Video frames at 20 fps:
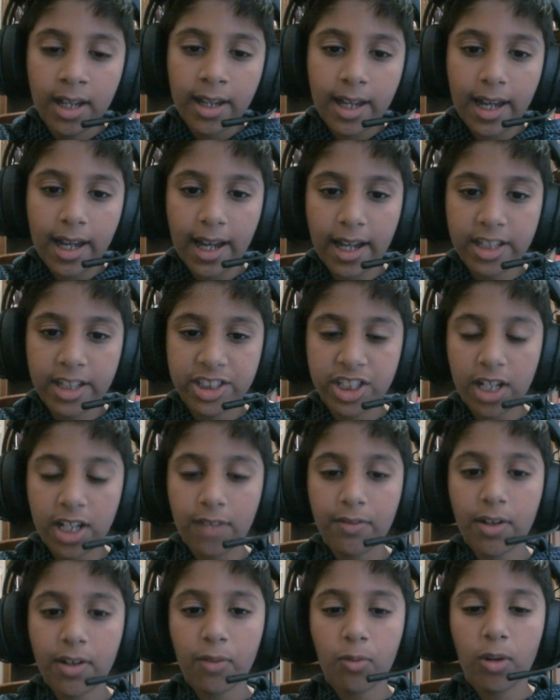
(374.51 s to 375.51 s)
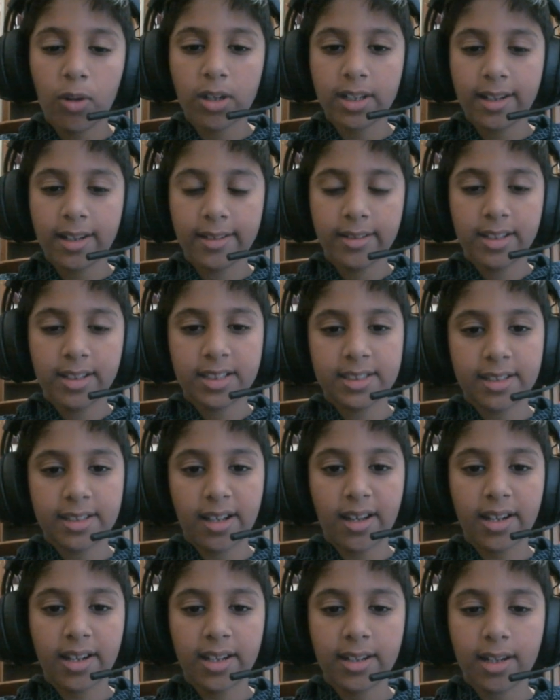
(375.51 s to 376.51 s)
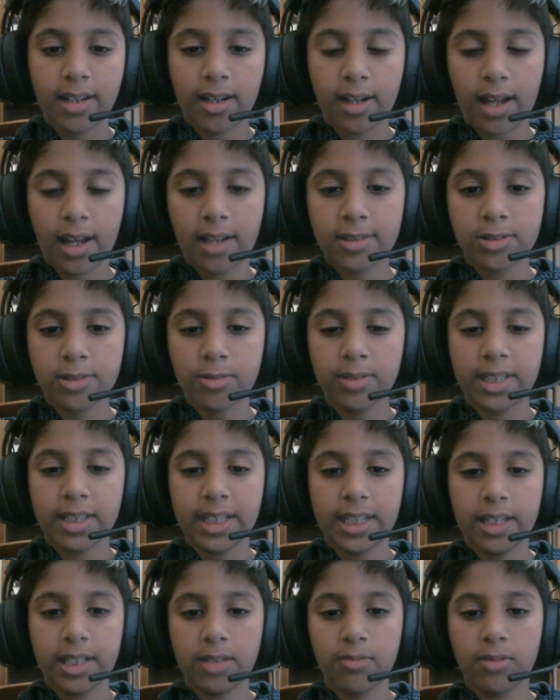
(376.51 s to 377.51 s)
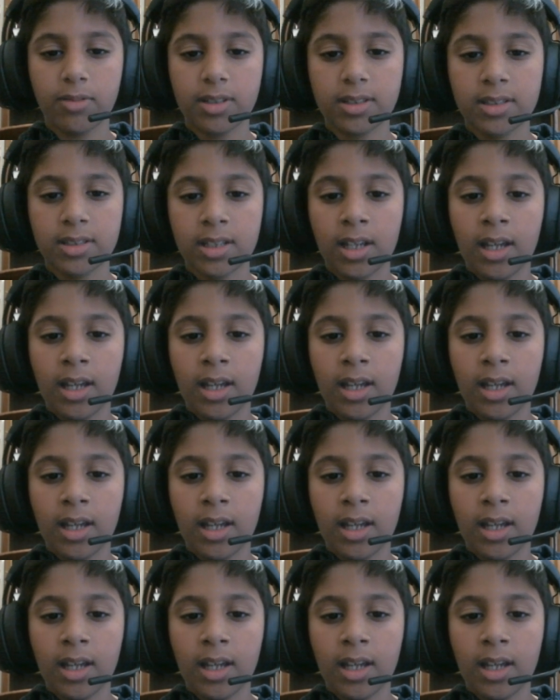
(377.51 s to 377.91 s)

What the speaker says: And Java won't understand it, and also the equal